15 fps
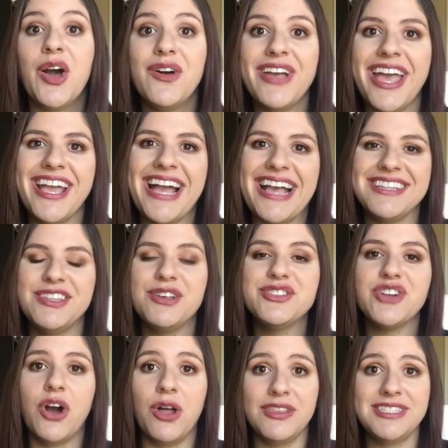Okay guys,
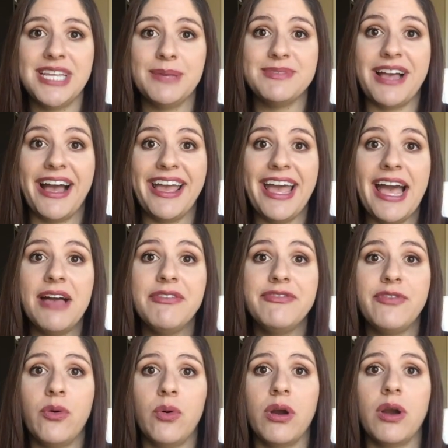those are all the tips I have
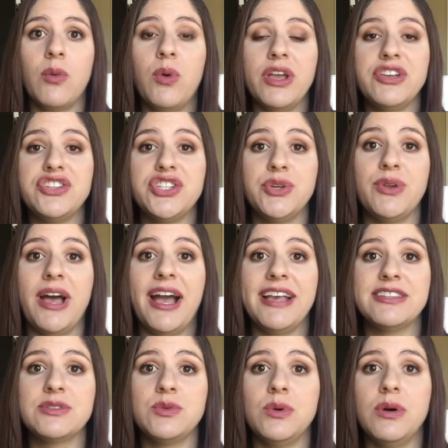for what you should do in high
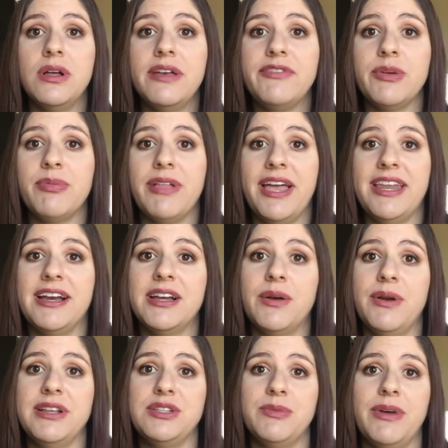school if you're planning on
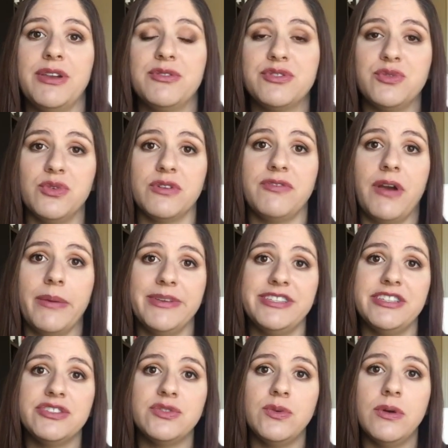going to medical school or
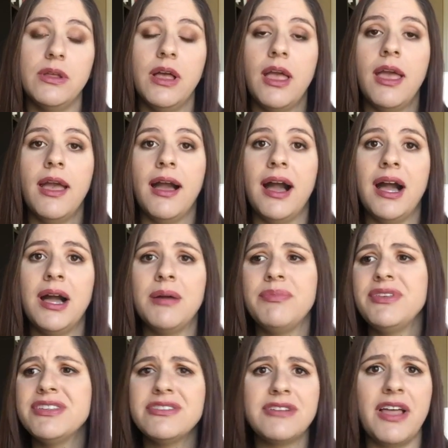pharmacy school. Um,
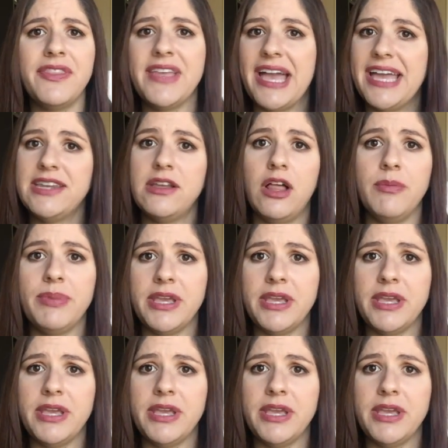these are not the end all